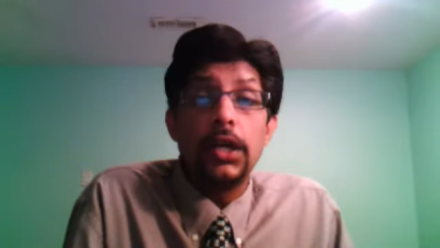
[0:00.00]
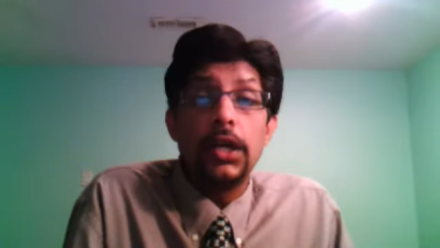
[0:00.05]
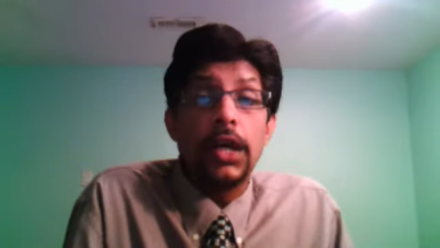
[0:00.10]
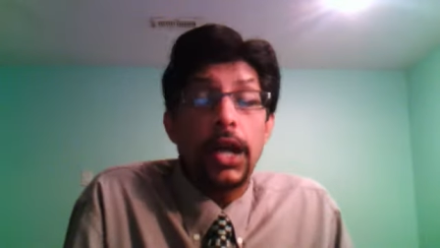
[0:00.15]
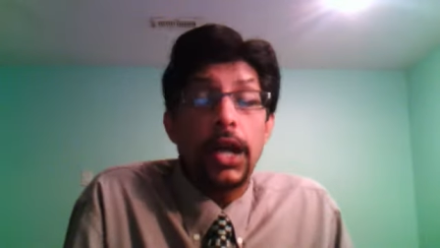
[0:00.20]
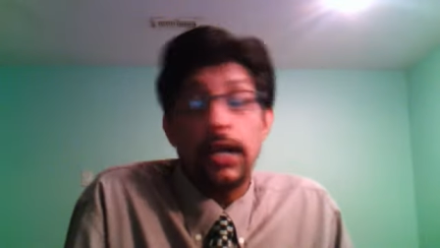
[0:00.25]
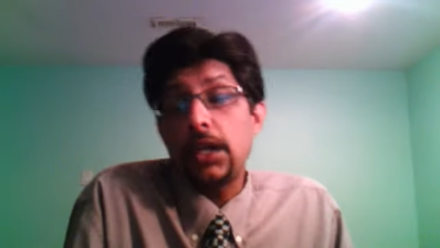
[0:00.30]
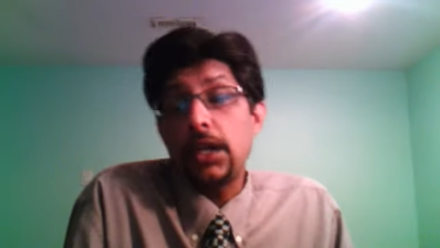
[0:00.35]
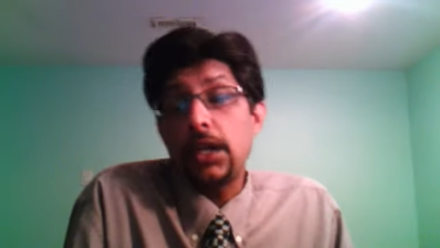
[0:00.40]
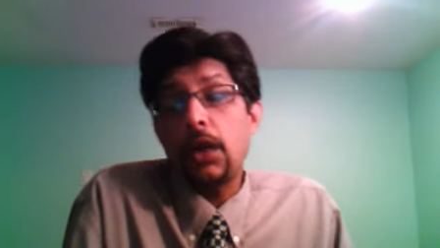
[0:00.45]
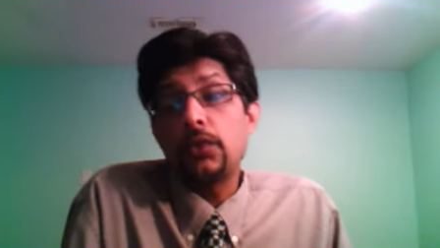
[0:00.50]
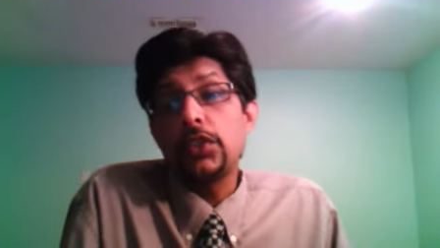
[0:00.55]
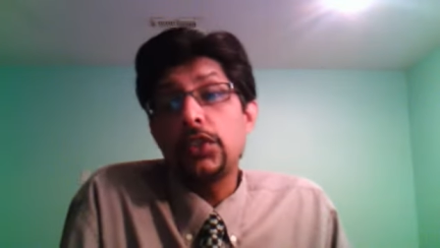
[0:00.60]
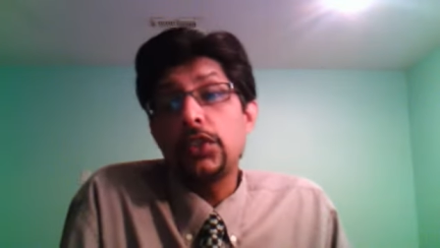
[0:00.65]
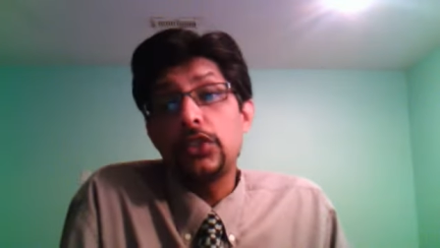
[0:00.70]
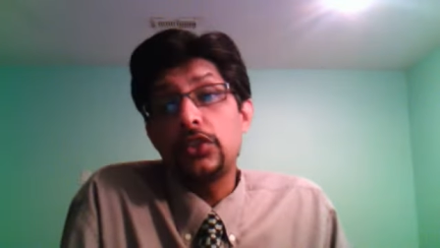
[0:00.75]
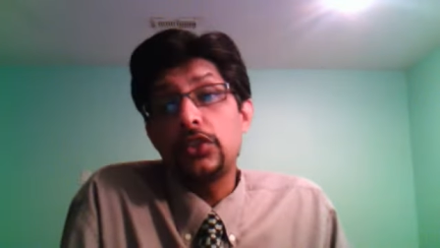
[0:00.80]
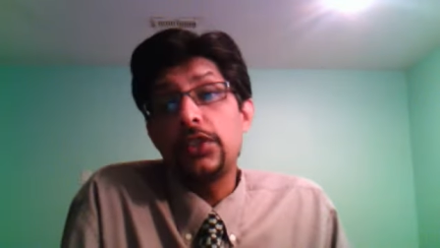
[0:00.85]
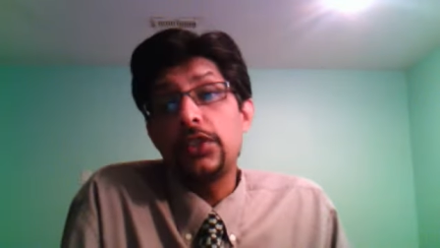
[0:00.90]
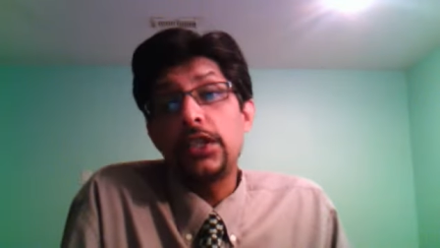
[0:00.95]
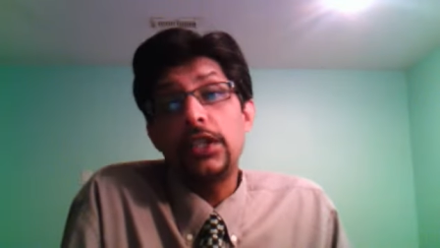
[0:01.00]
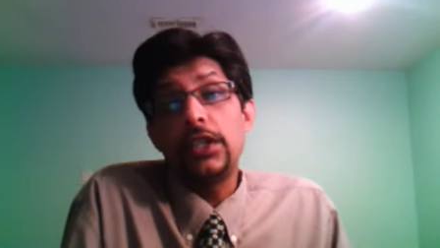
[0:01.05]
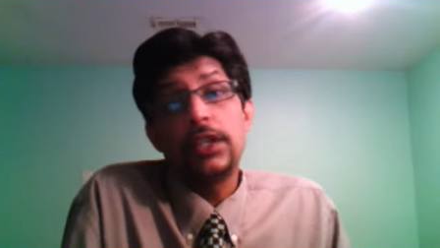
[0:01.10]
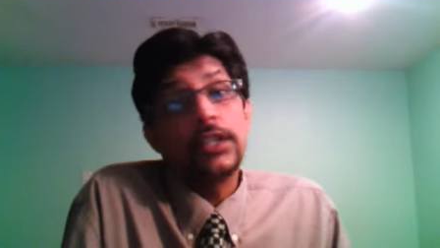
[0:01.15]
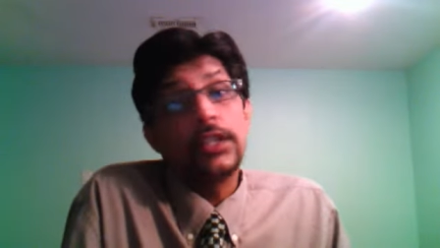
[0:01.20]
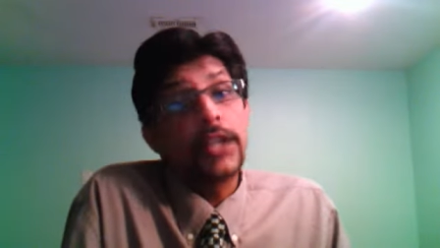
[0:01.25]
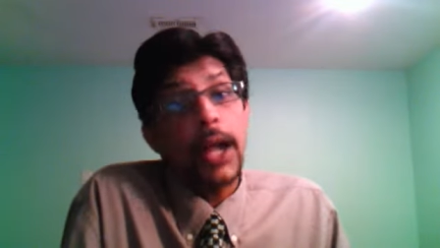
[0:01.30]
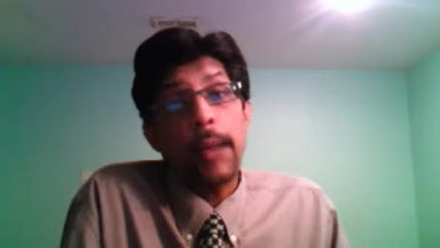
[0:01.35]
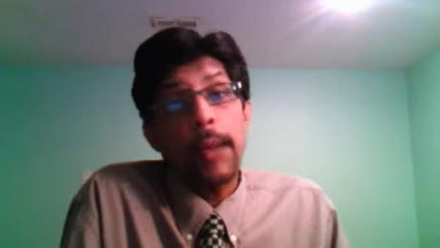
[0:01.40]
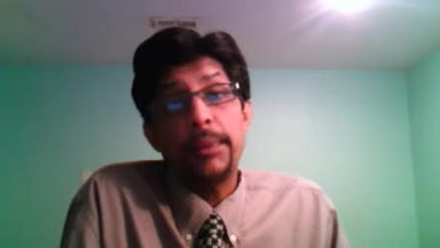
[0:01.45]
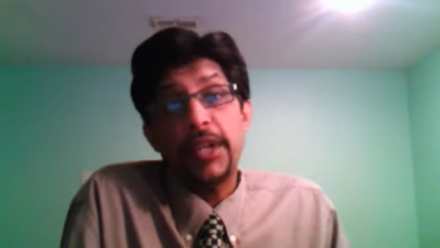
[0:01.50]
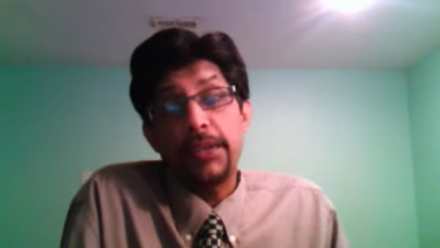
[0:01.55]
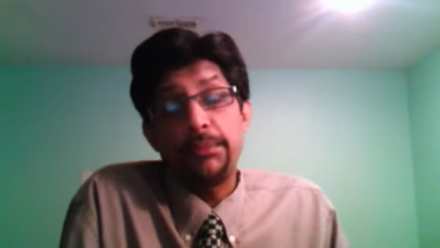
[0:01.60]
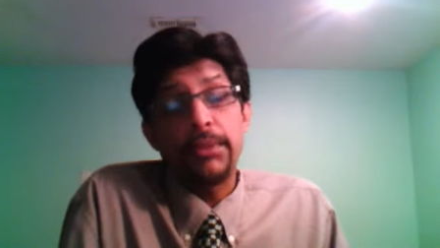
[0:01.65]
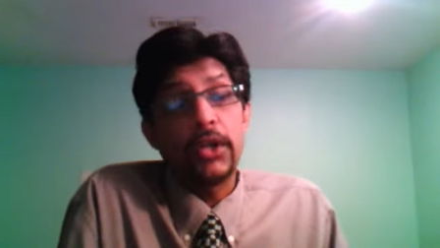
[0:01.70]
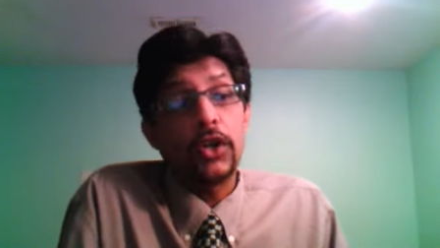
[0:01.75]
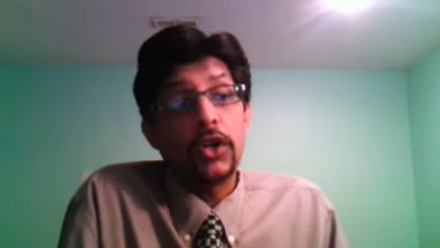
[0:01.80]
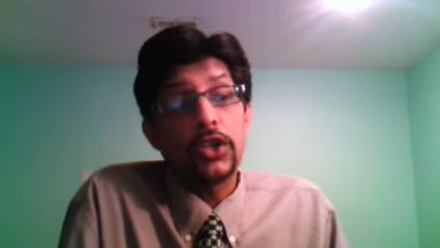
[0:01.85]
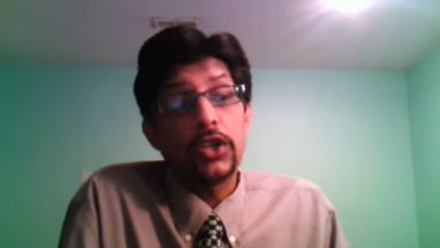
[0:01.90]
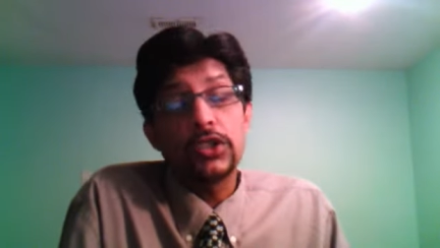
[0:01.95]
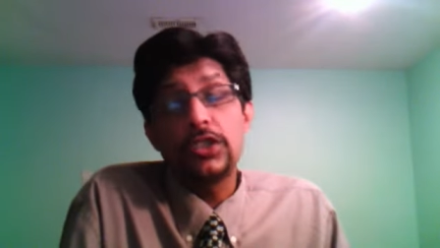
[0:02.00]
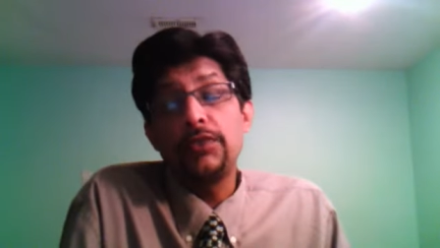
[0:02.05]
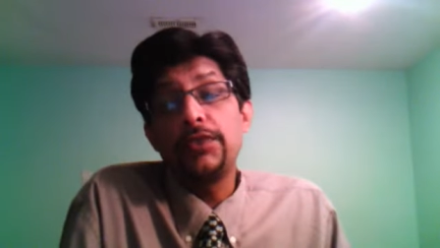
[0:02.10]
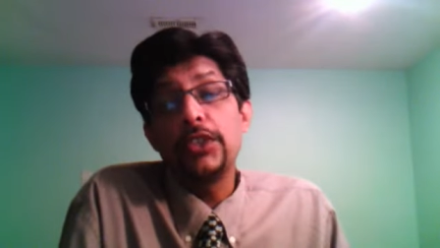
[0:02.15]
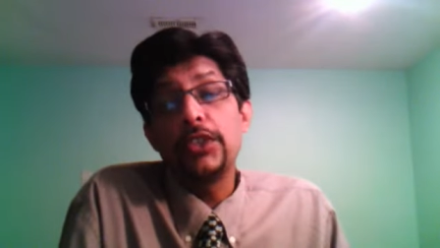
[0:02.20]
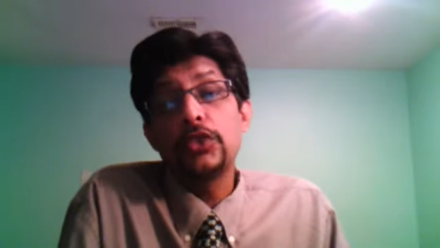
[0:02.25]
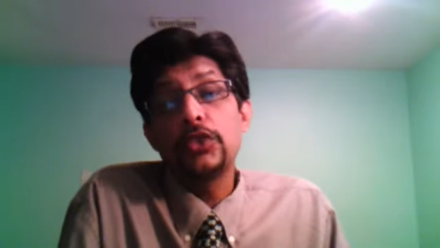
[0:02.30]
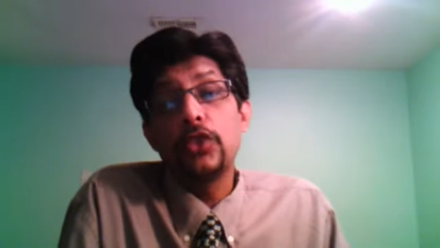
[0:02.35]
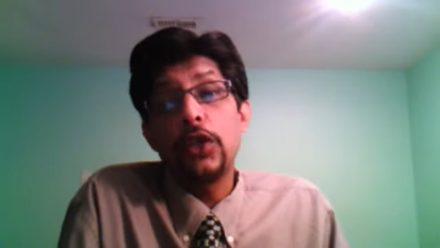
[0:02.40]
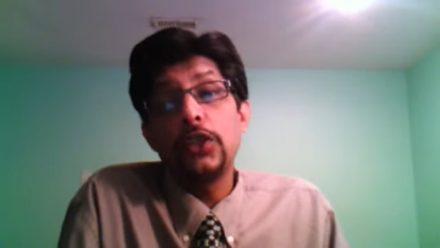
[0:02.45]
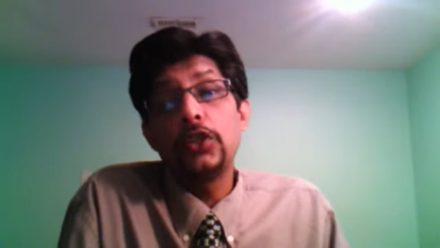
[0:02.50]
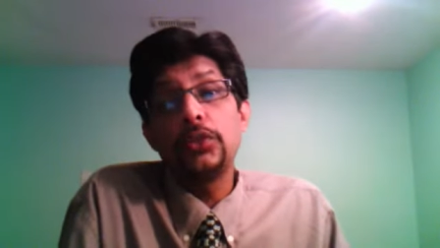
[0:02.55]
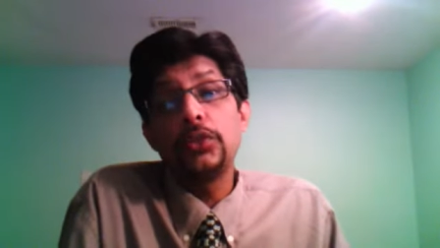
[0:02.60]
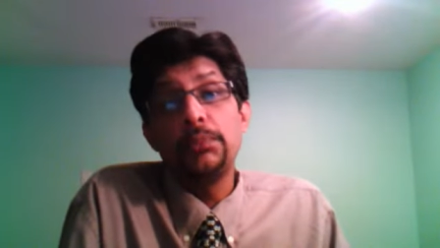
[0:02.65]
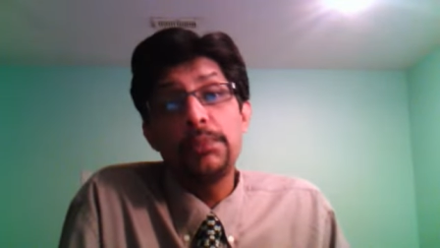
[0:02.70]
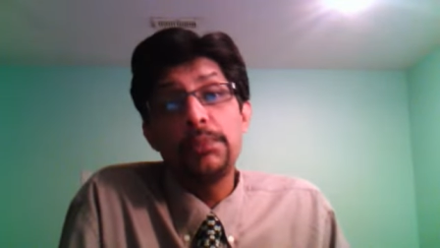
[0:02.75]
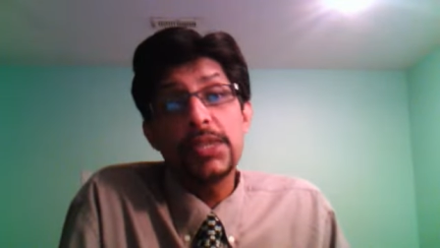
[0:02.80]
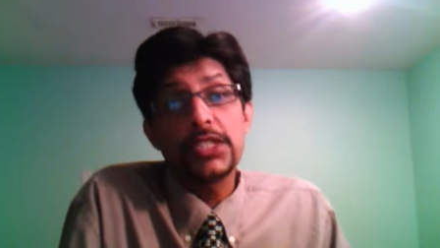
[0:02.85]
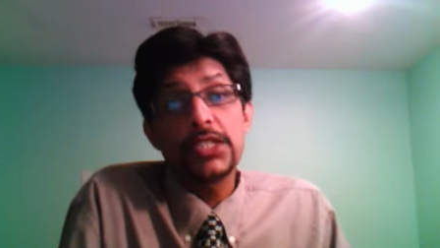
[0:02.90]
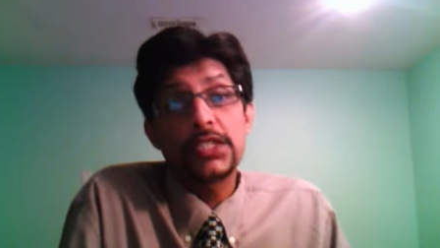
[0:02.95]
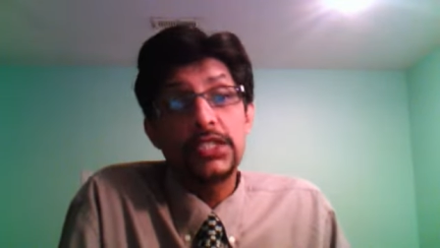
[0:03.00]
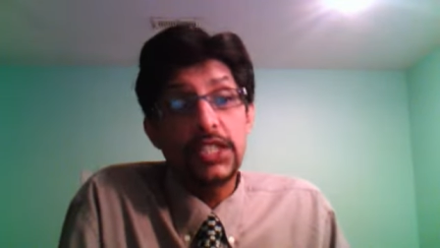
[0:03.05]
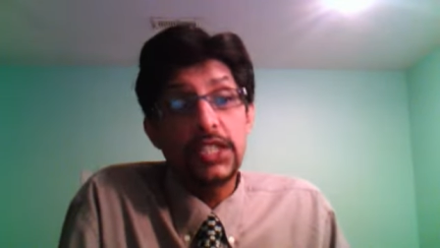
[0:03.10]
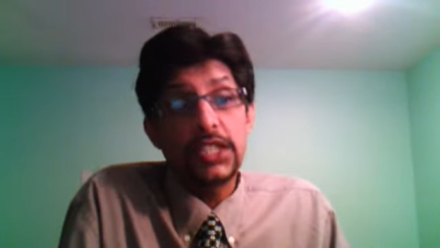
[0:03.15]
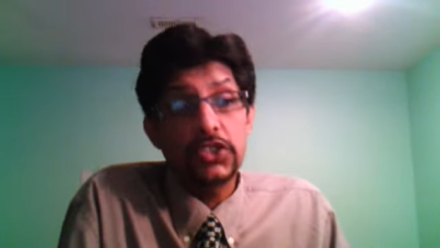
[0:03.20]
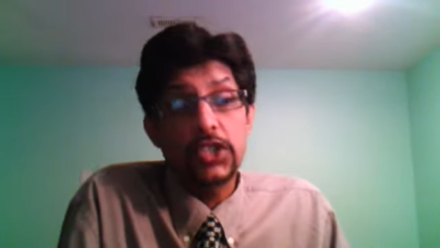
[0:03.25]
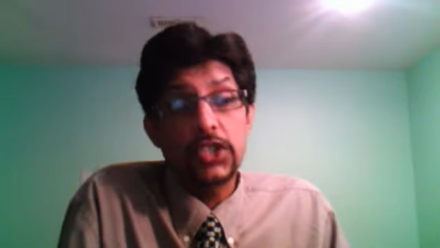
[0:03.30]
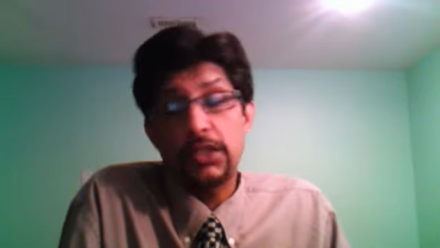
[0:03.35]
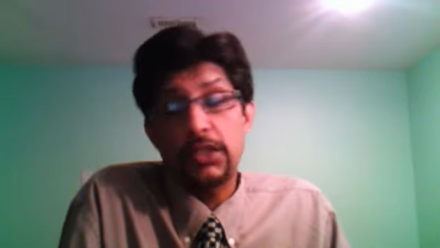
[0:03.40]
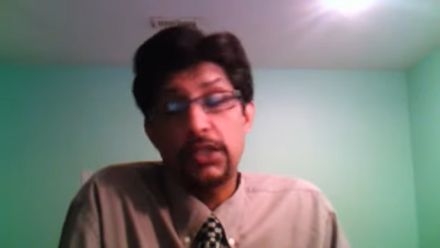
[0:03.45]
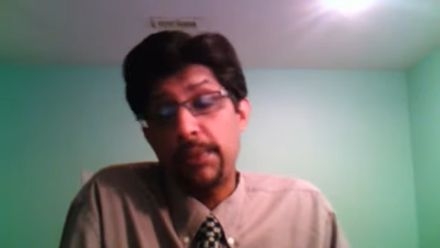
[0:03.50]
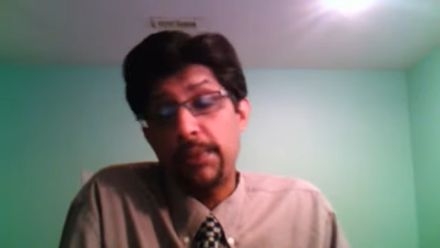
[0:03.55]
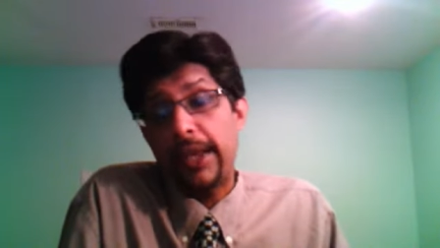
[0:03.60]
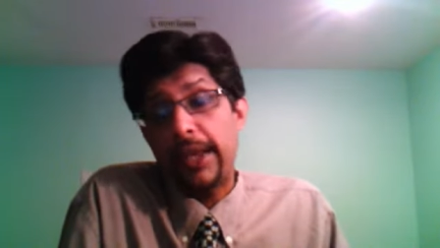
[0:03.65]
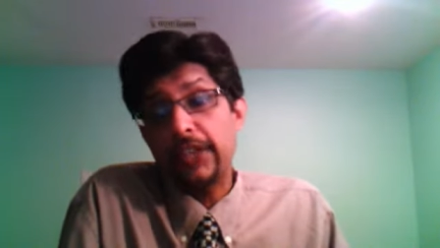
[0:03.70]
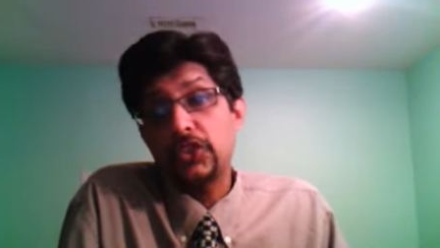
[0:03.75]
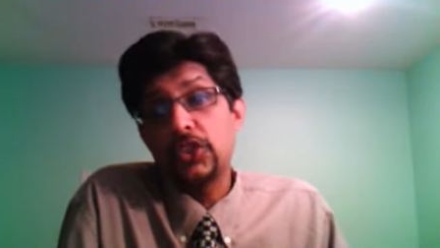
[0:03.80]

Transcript: and now he has to really grab it because if he's going to miss this test match